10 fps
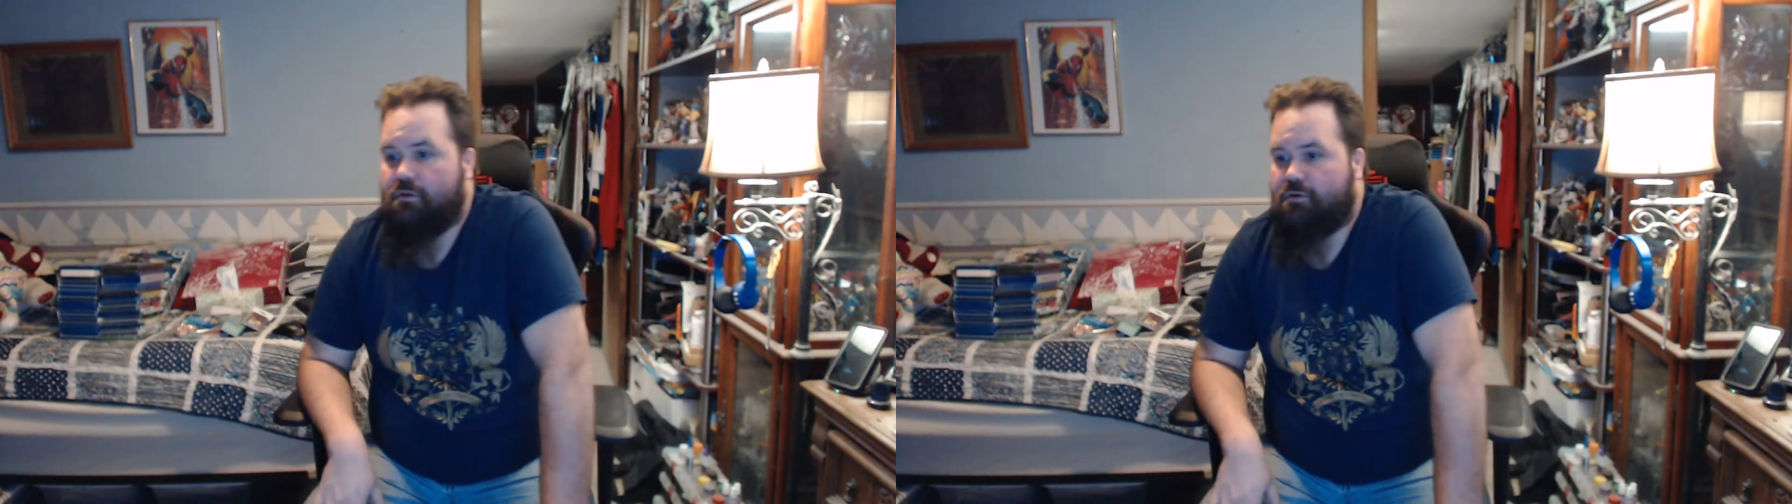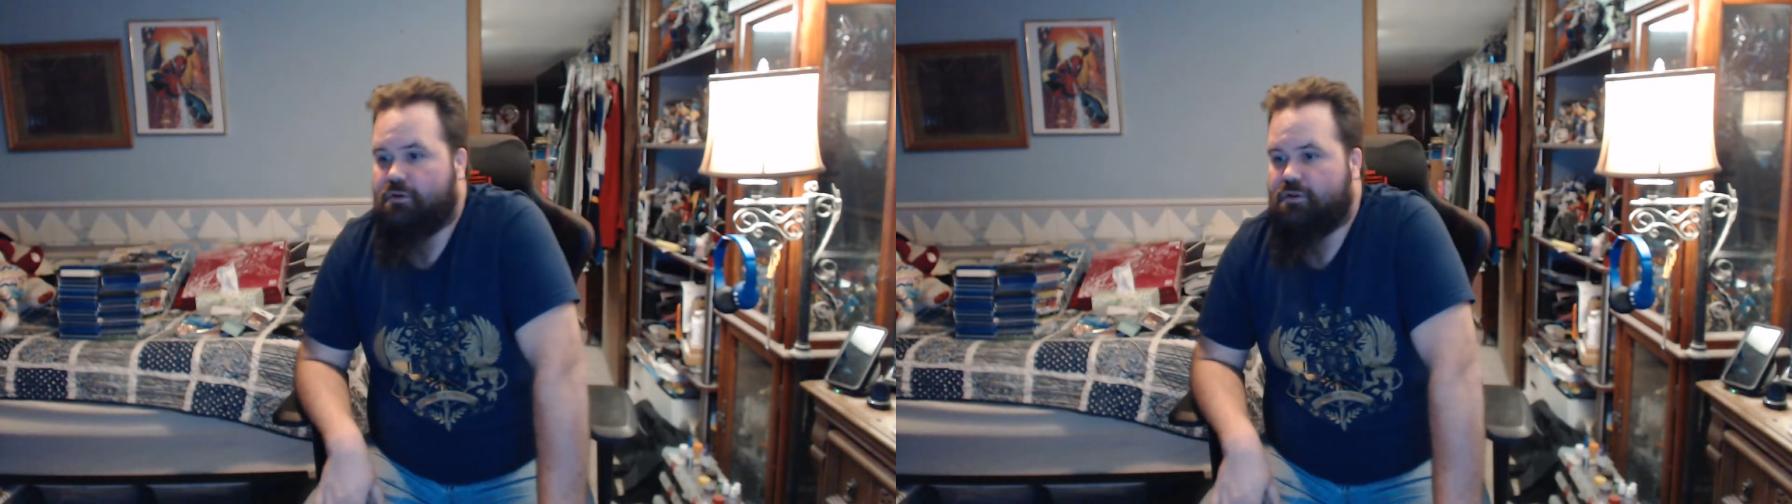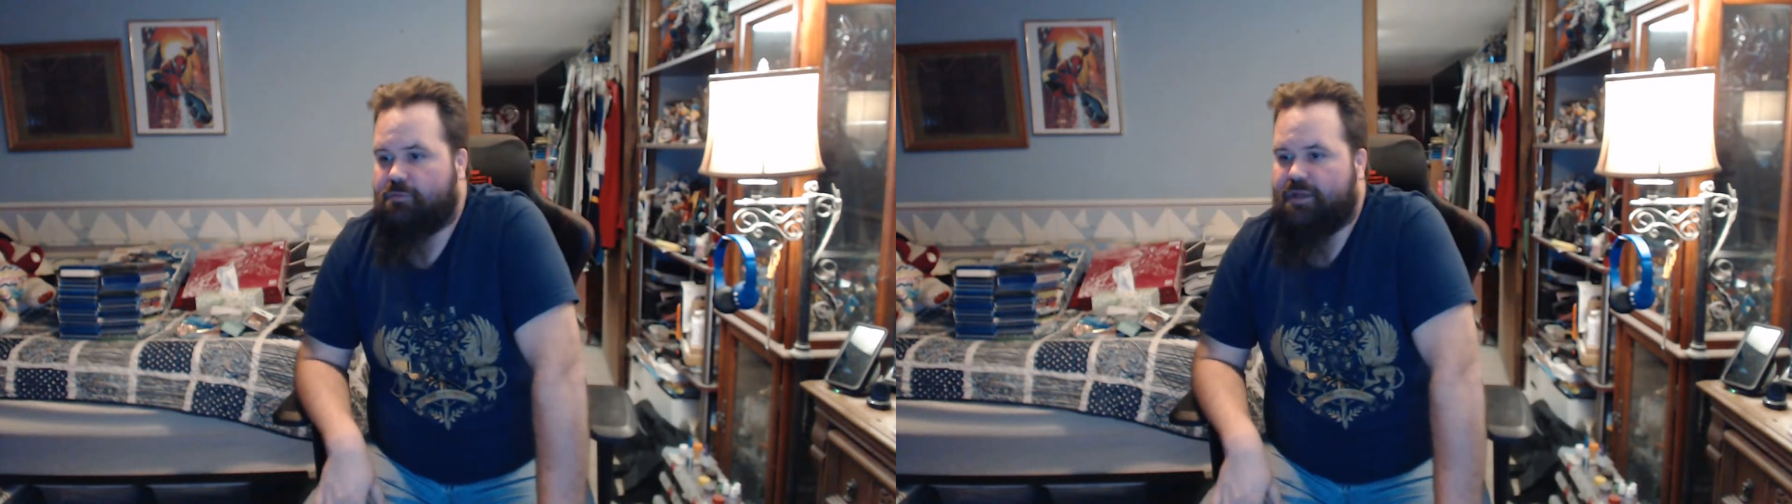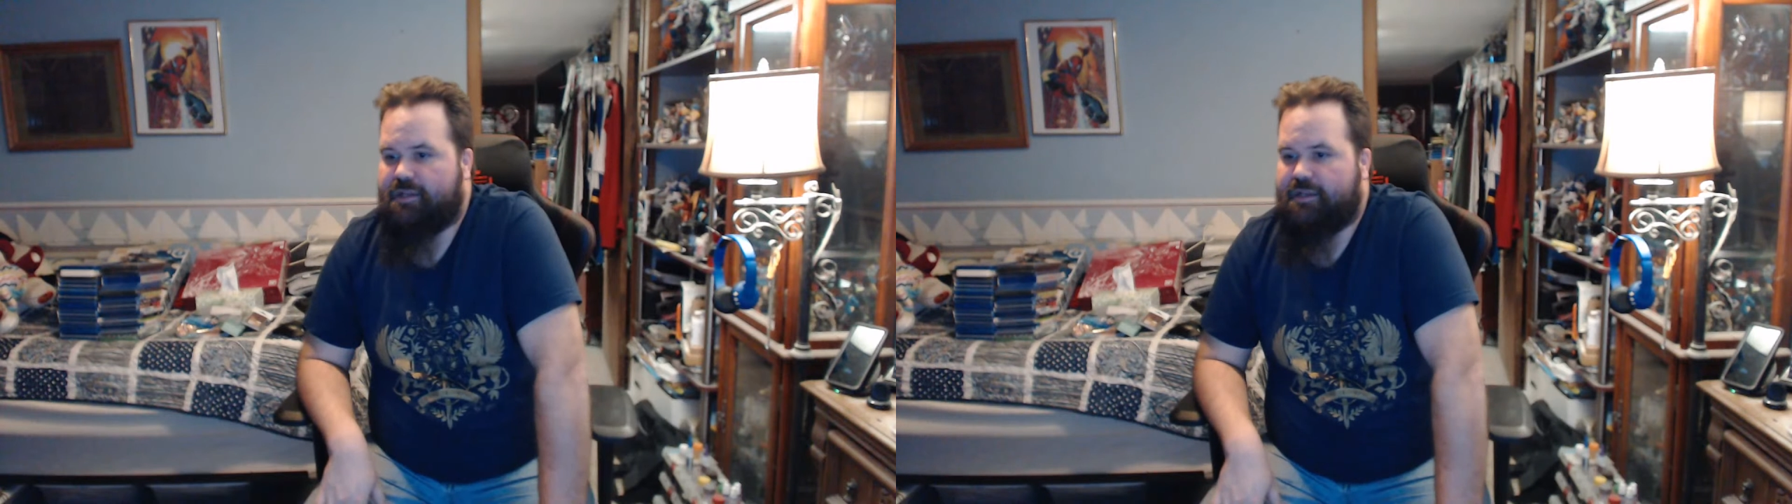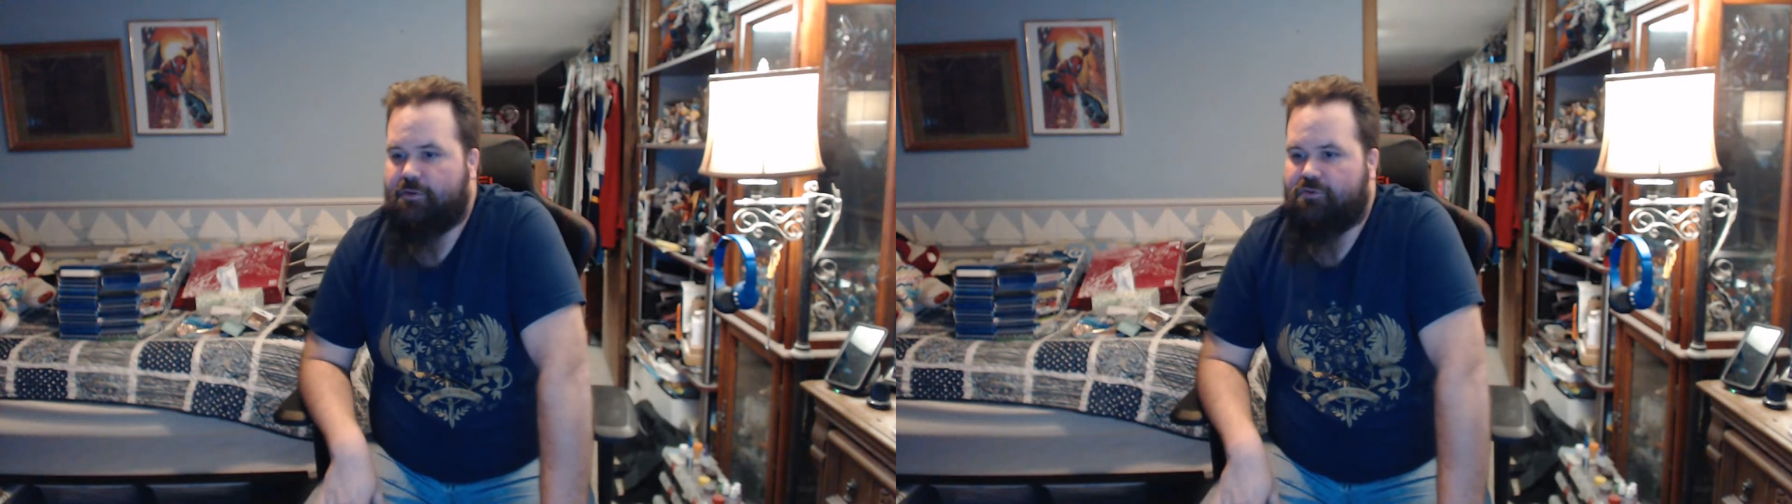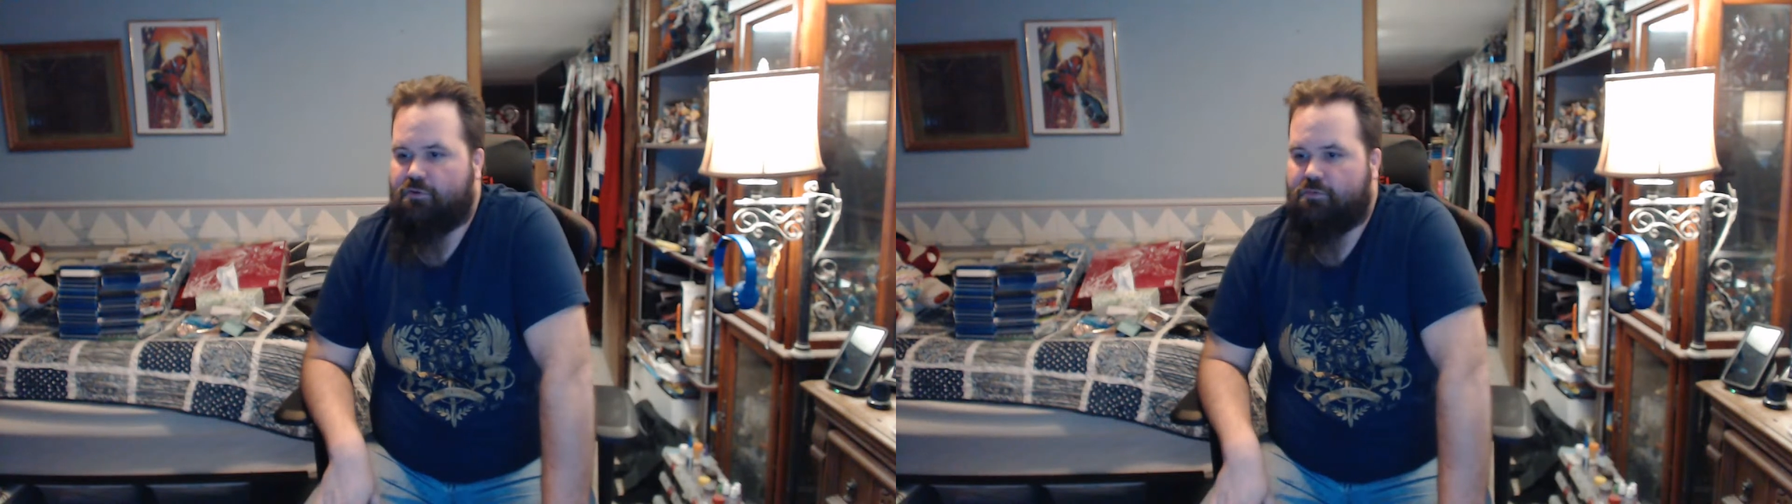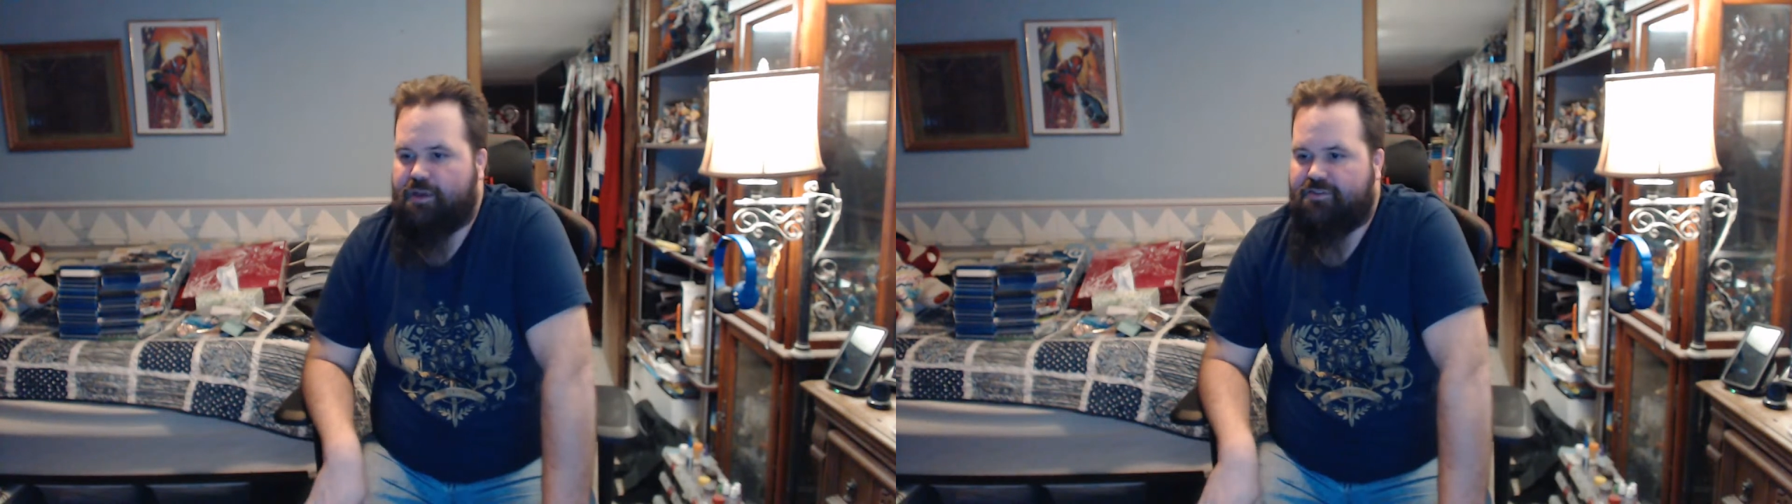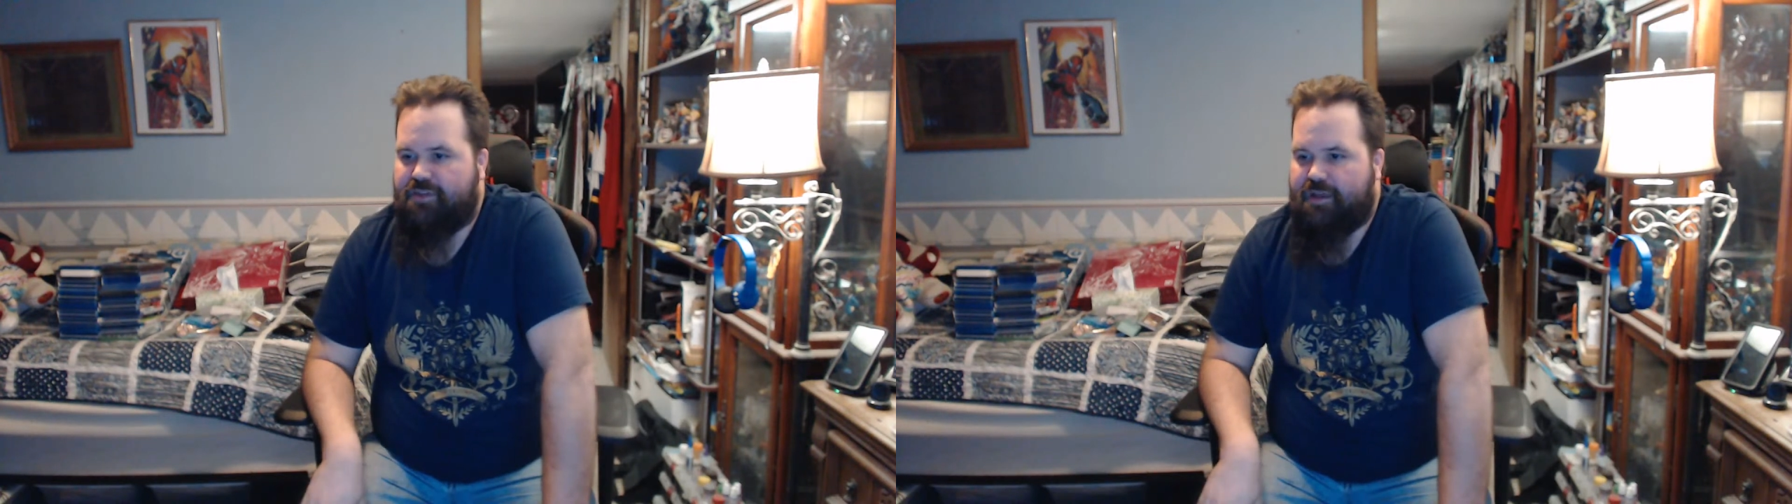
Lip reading: Do you think Bandai will ever replace the